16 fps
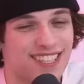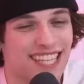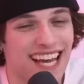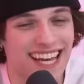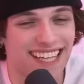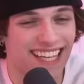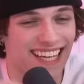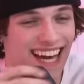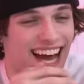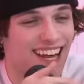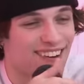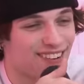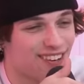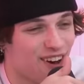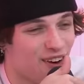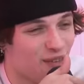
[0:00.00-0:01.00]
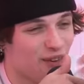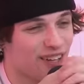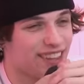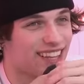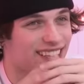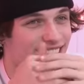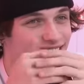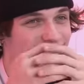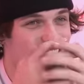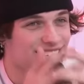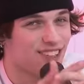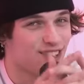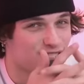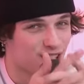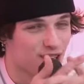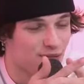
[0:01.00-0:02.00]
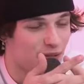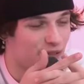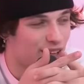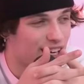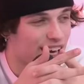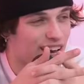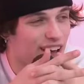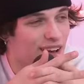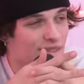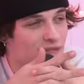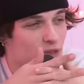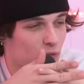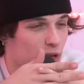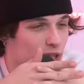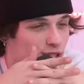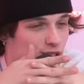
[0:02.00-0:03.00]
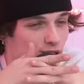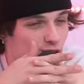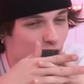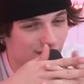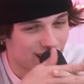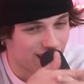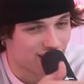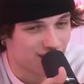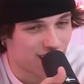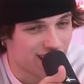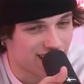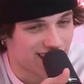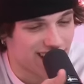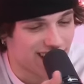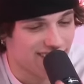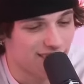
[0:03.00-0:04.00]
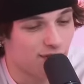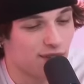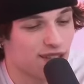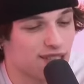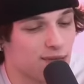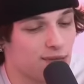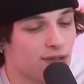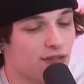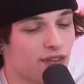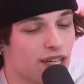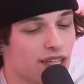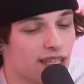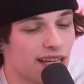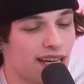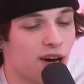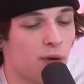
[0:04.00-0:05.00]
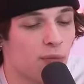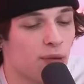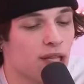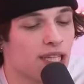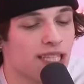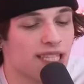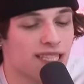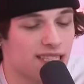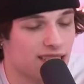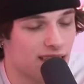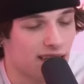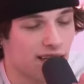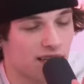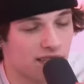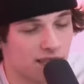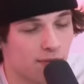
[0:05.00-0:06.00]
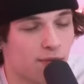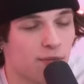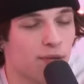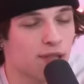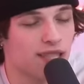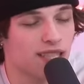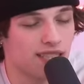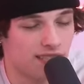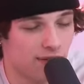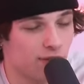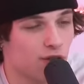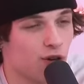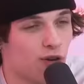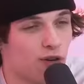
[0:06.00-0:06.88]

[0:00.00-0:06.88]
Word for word: saying. Like, I don't know what the legal term of like What's crunch at Dairy Queen? Someone figure that out, please. Someone, please. If you go to